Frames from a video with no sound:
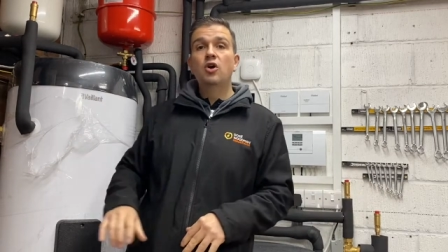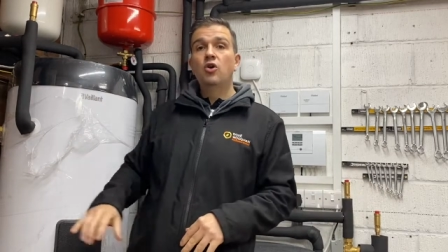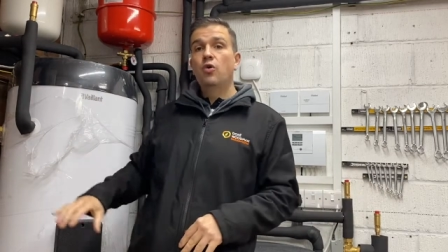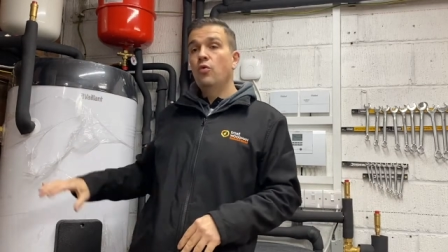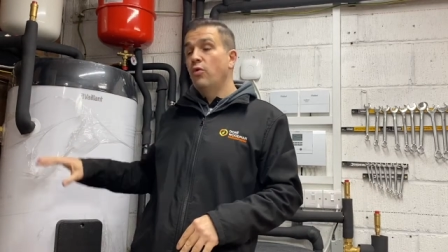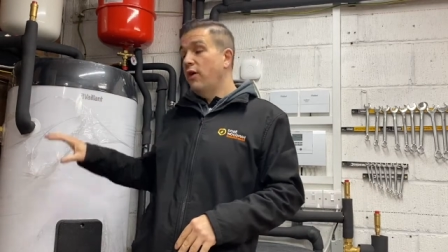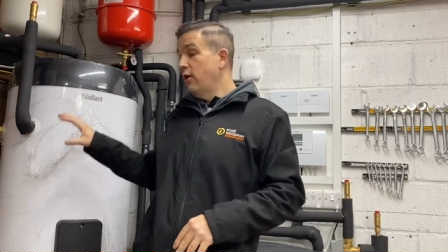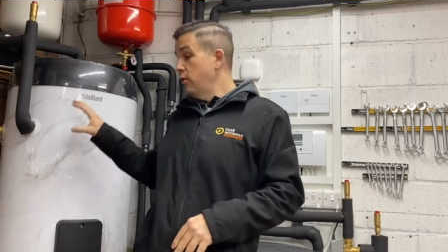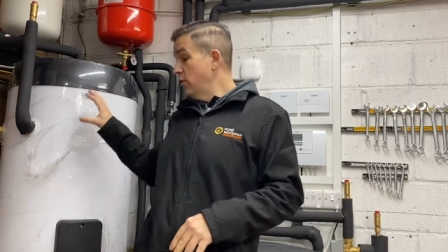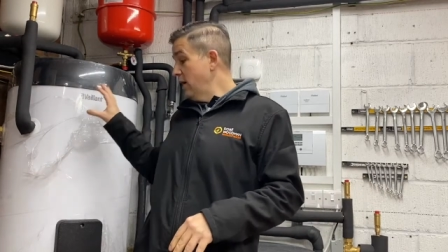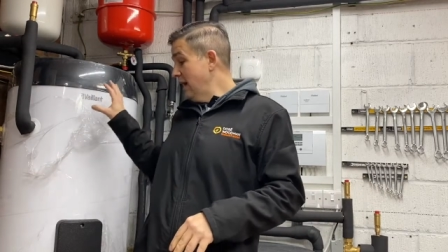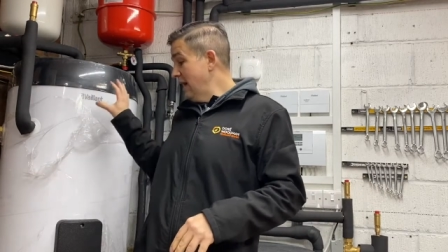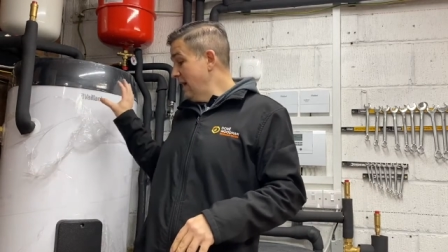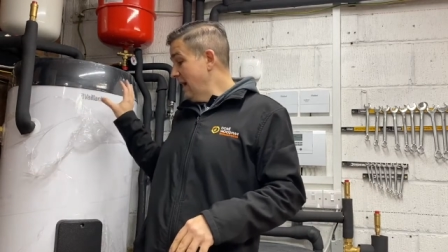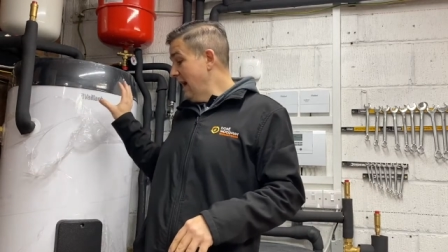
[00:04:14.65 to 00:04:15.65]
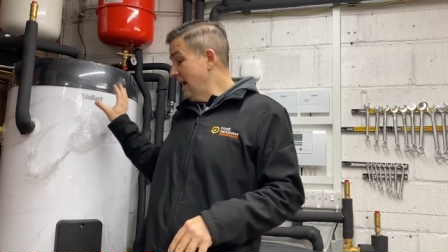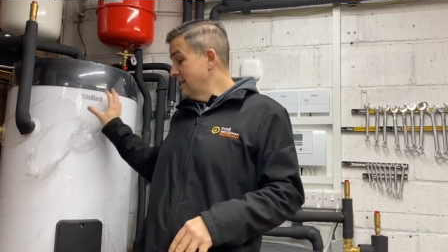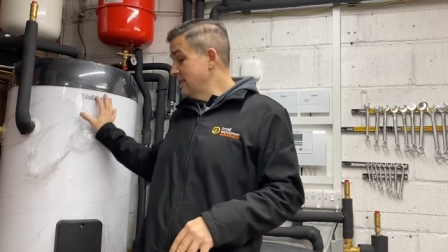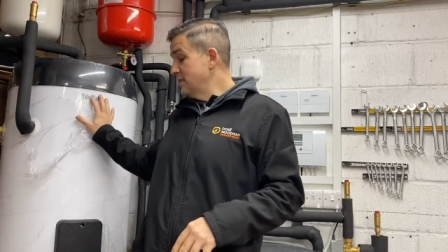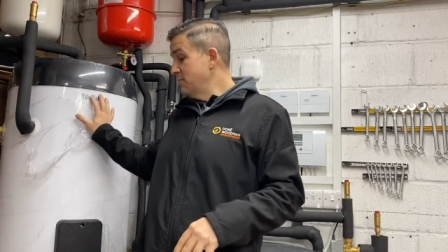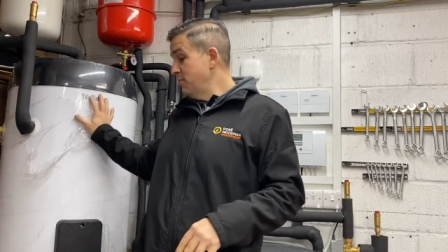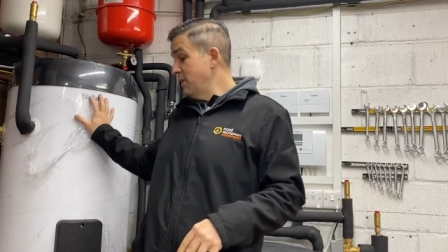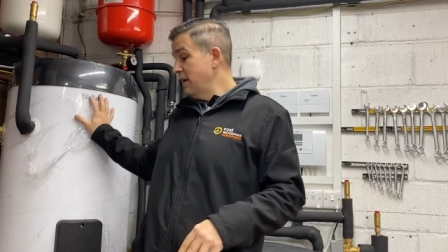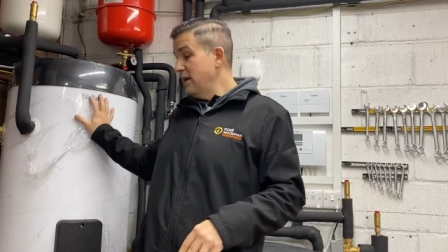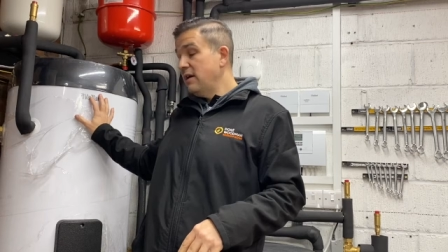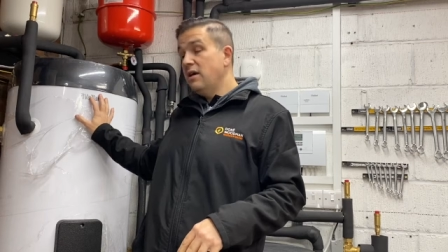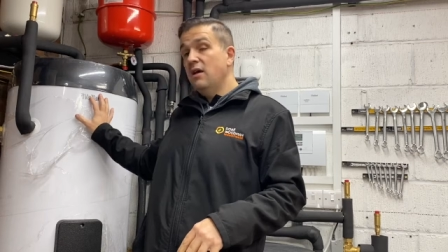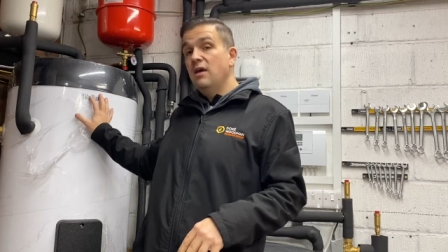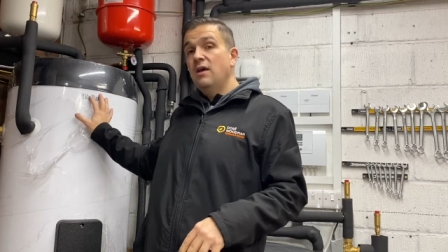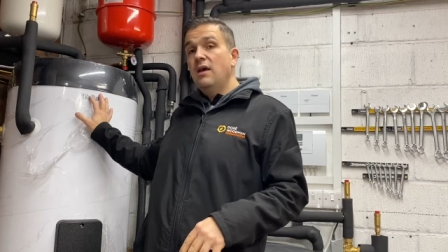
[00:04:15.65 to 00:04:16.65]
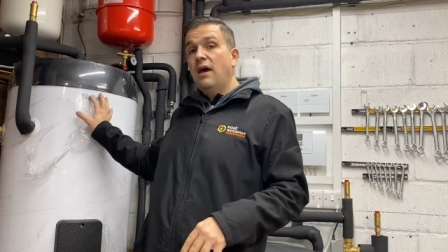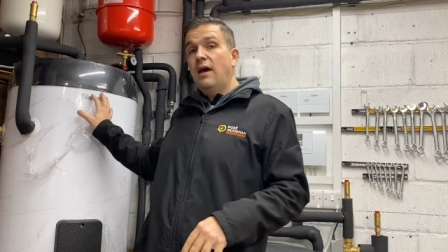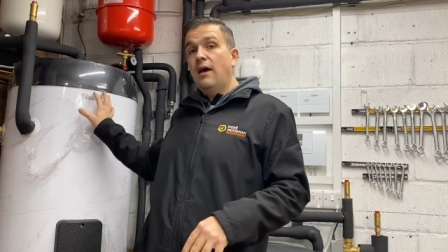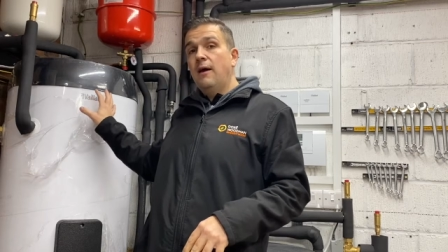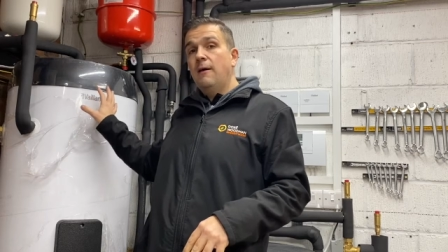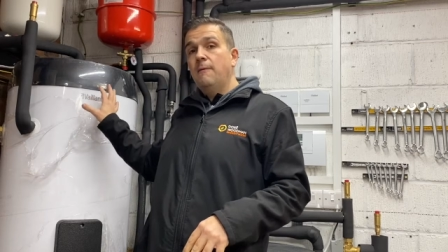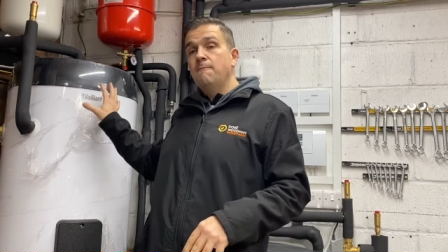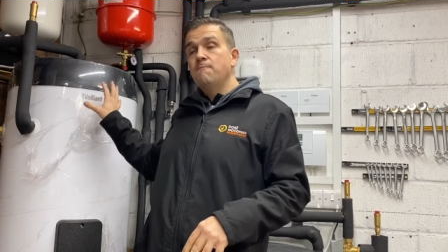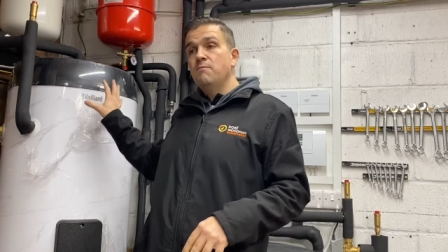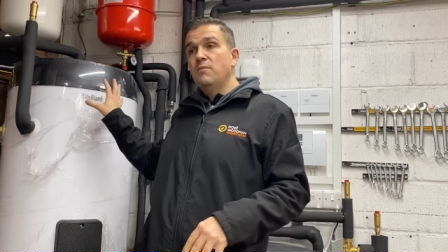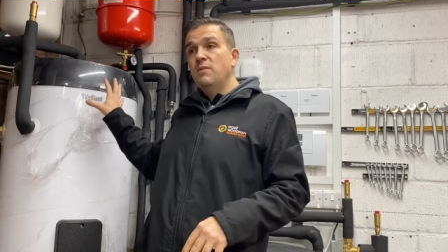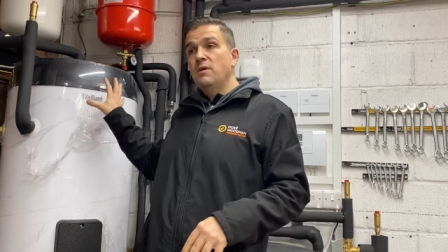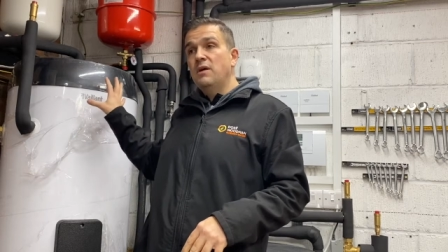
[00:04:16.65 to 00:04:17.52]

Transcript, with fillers: although it has to be um,